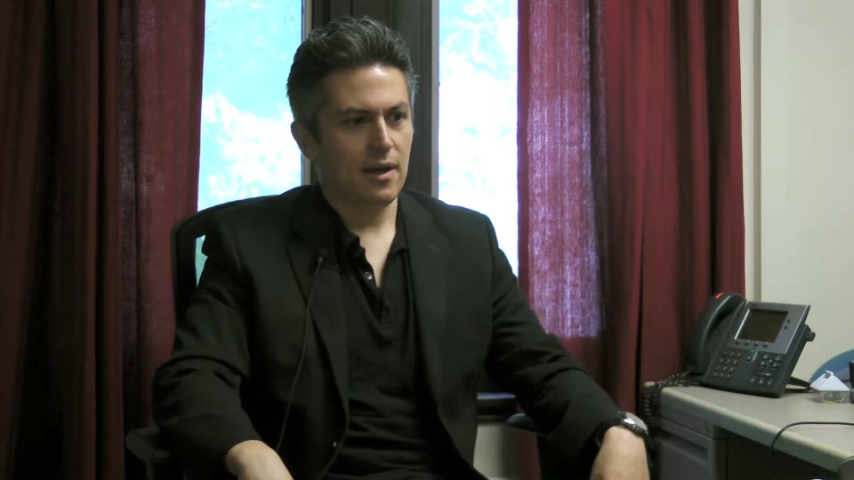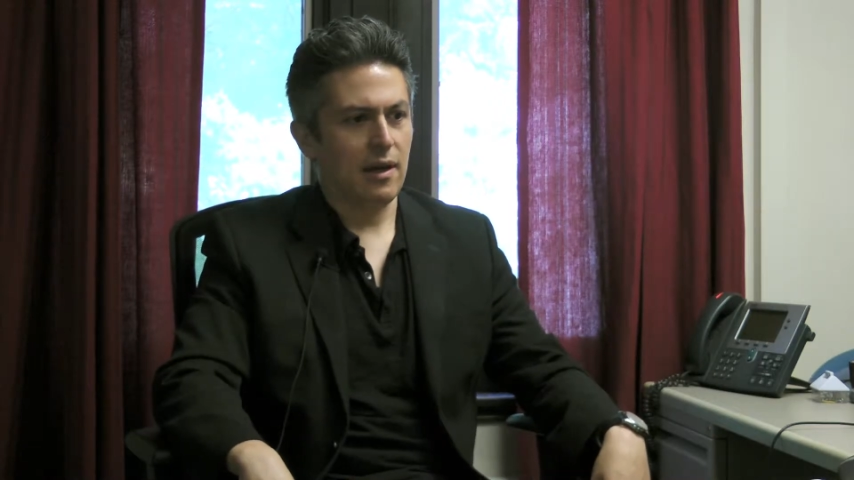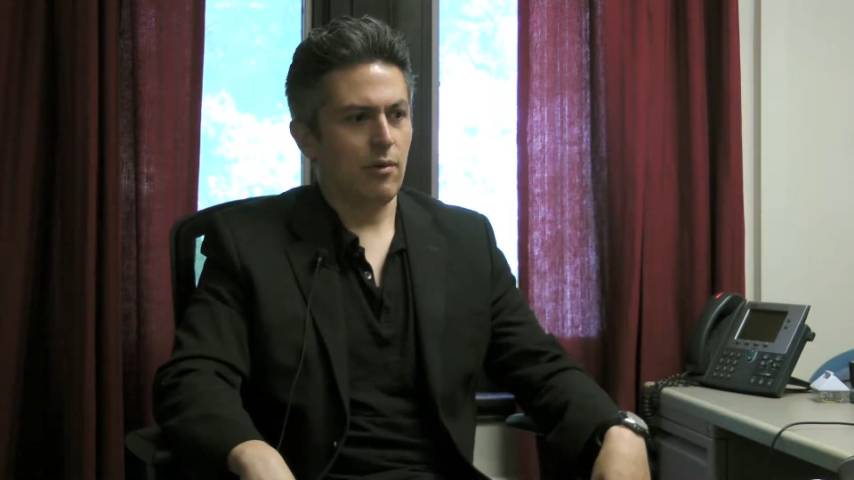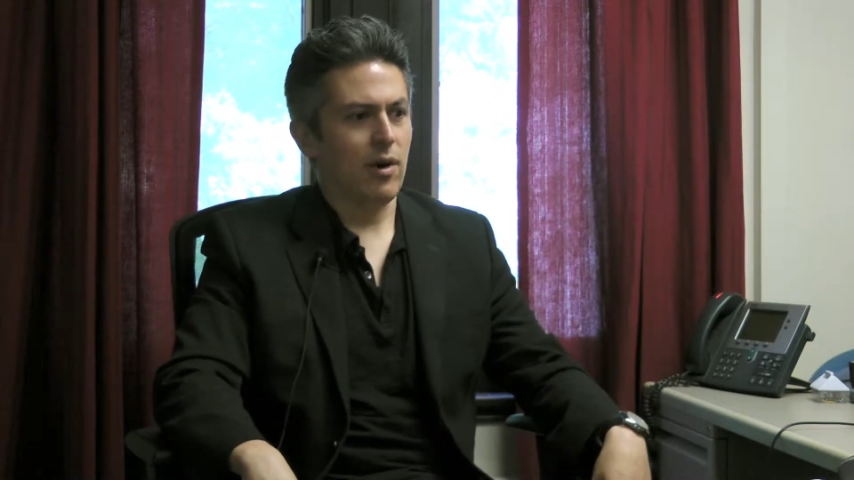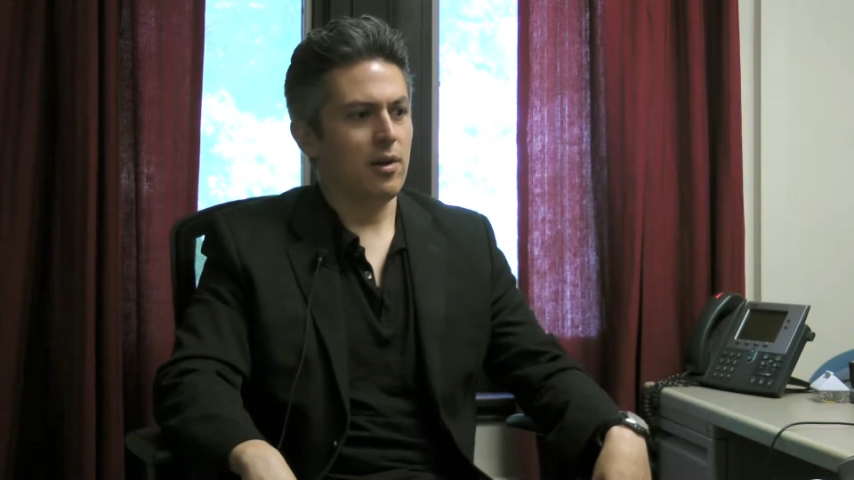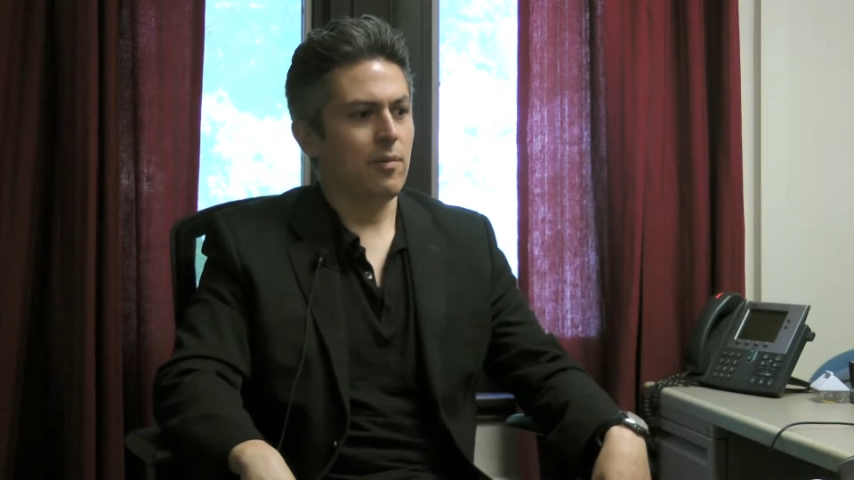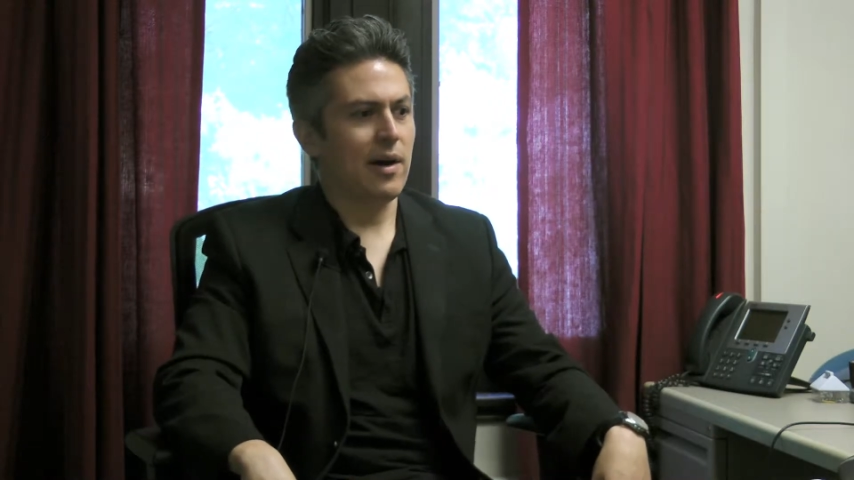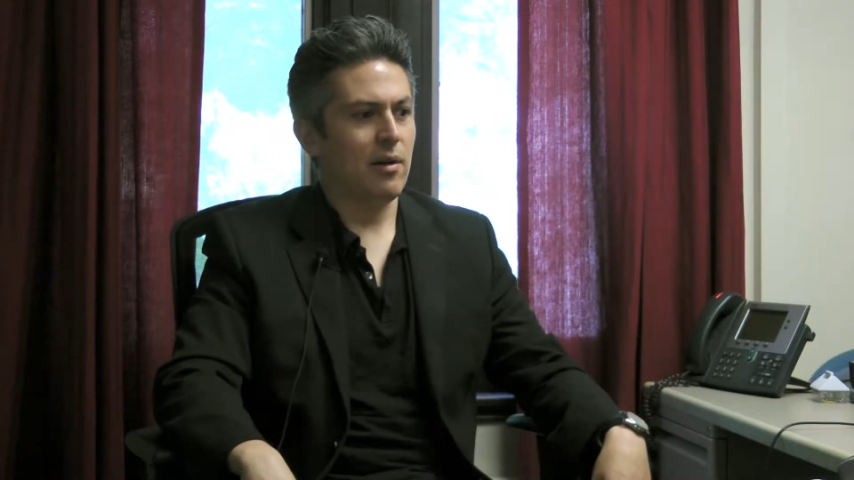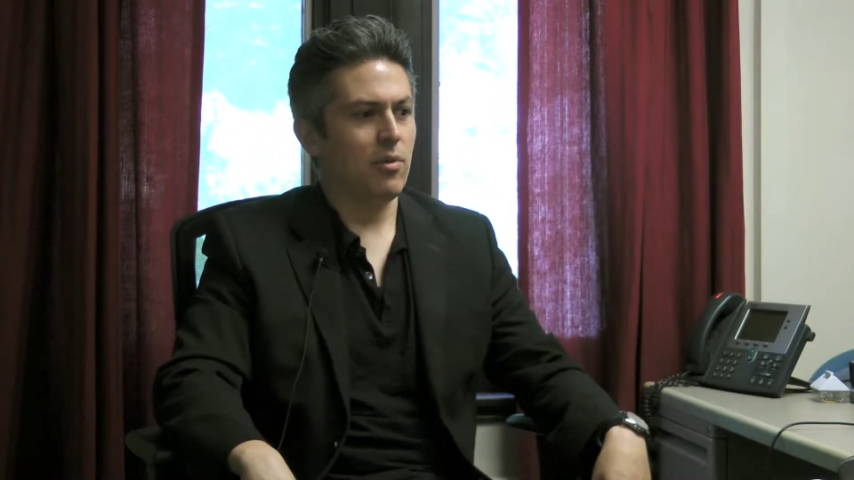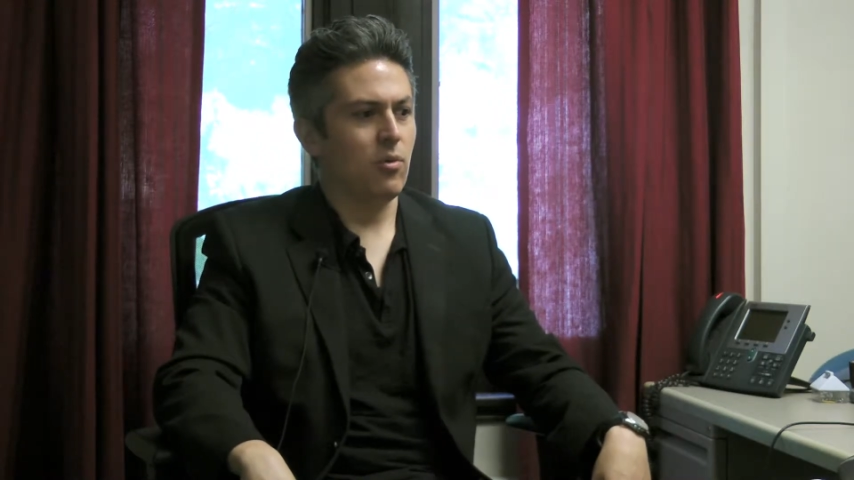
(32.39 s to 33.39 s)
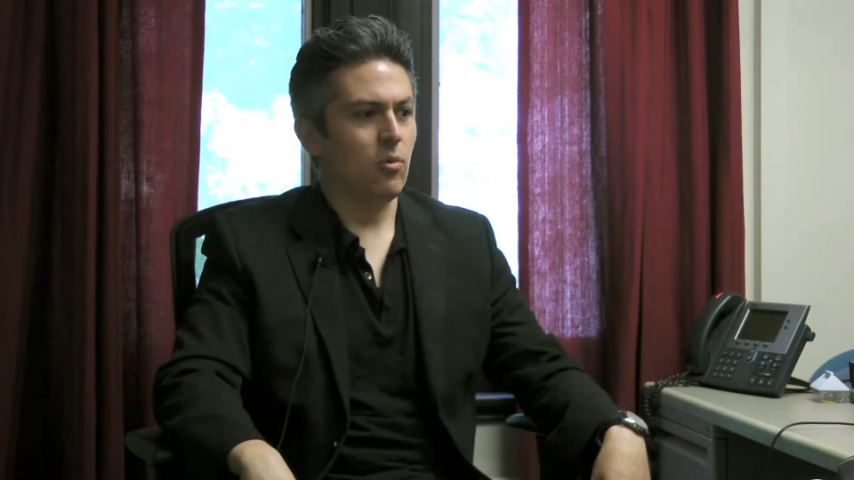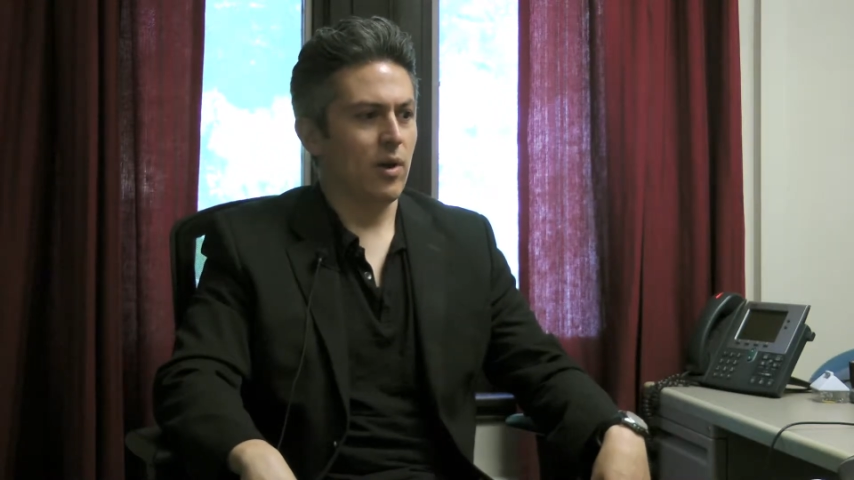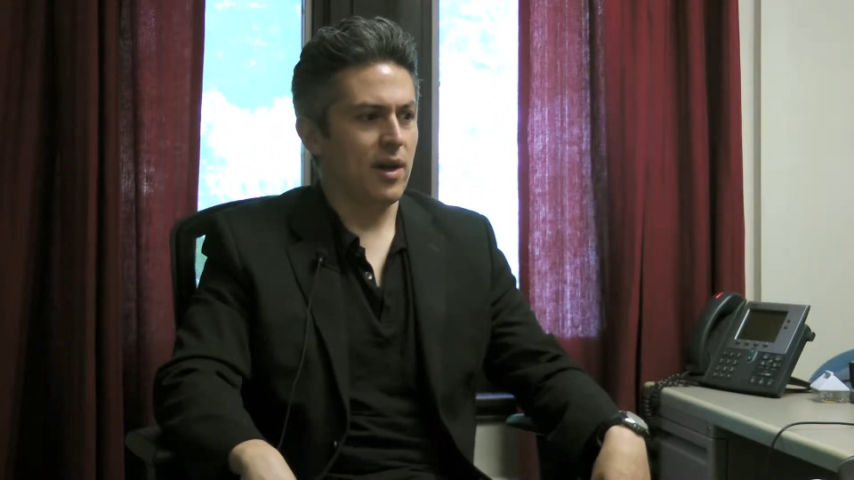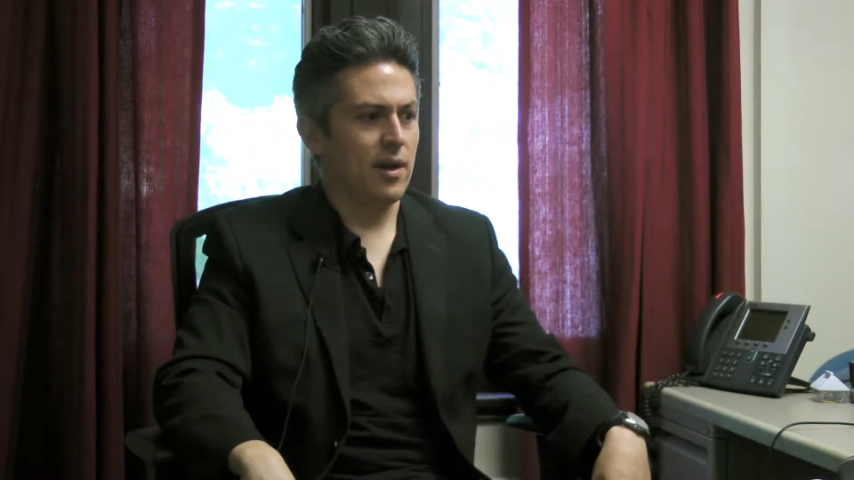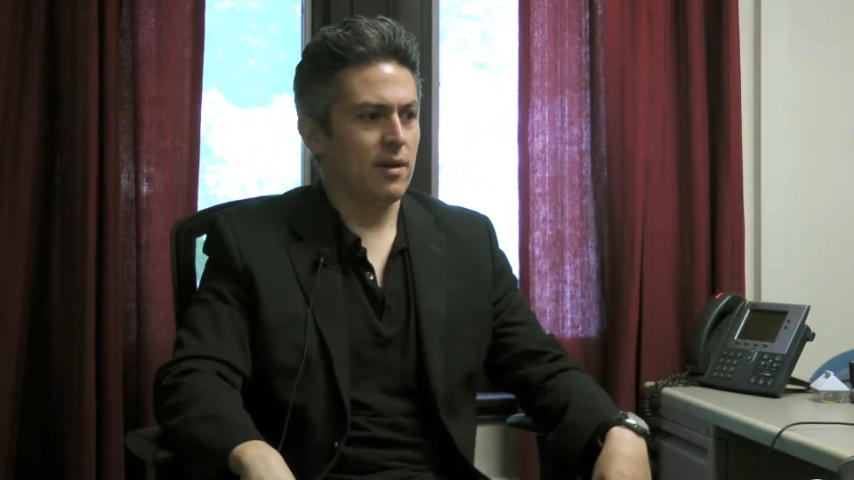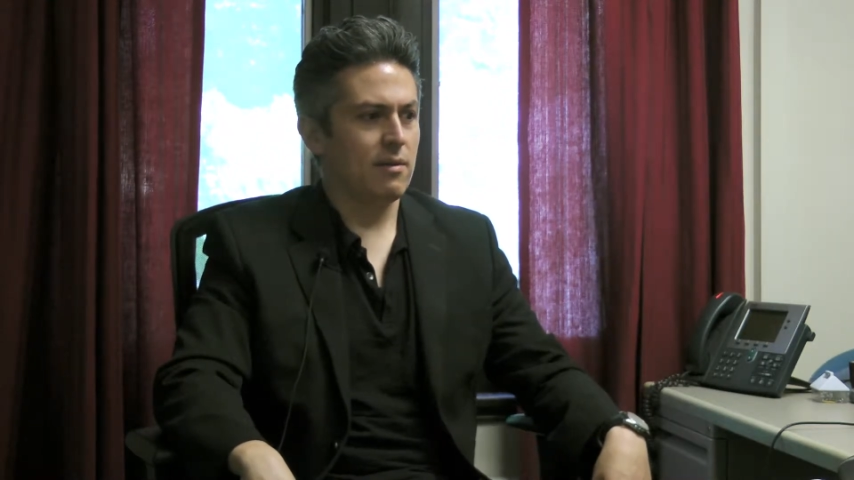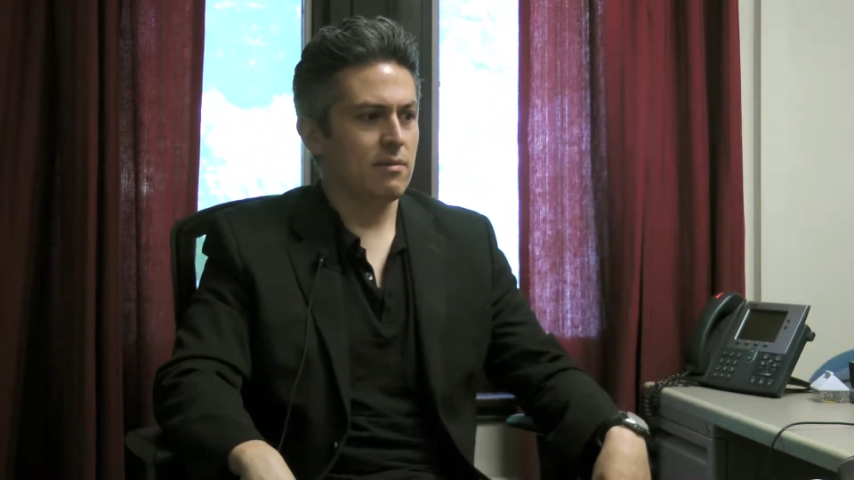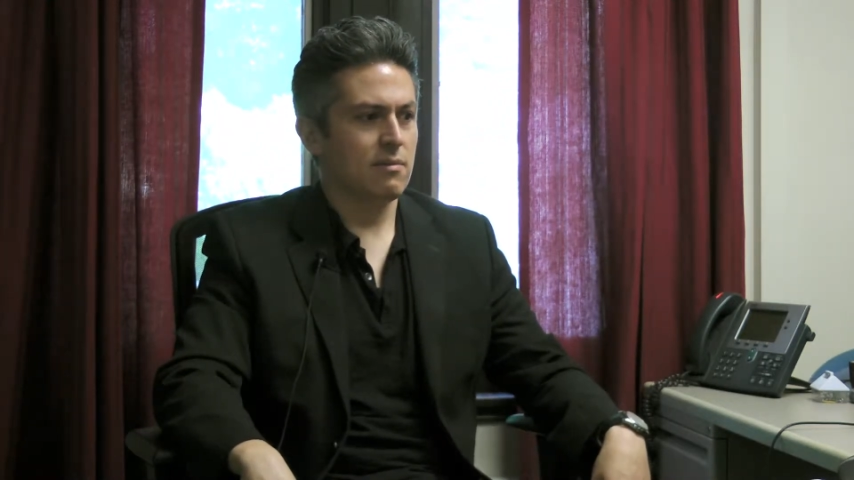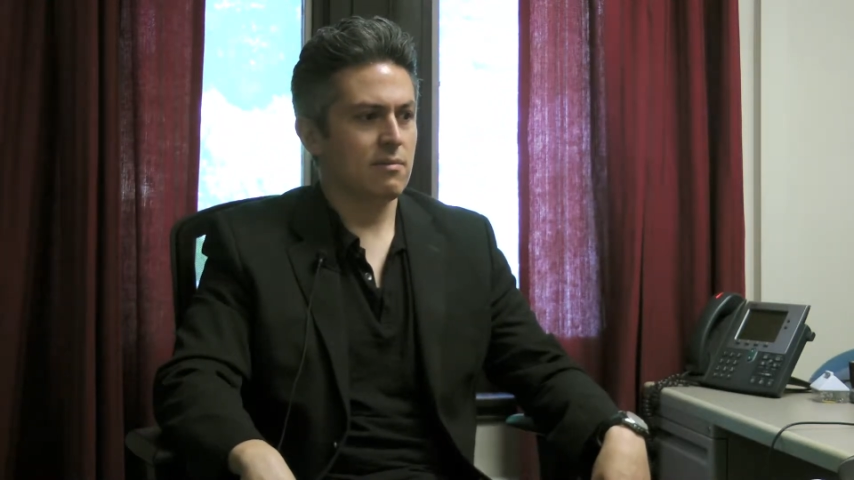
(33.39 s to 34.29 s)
and I write about the way